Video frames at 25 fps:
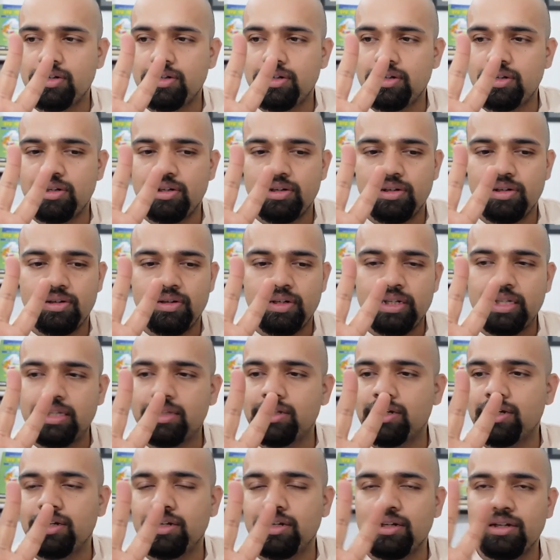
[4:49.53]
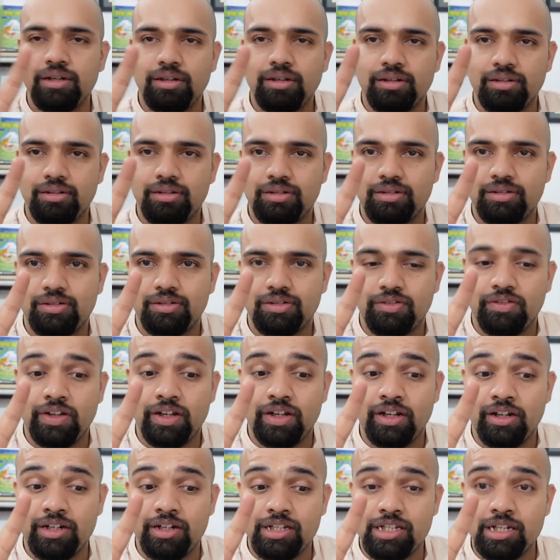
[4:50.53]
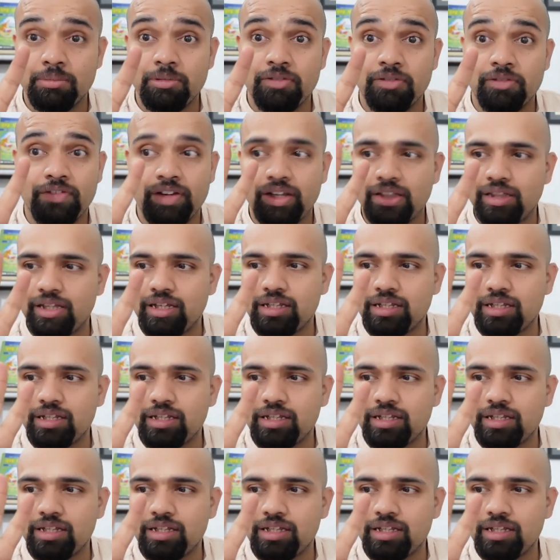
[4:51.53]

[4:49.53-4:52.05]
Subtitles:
Nidana, we understand by 5 things.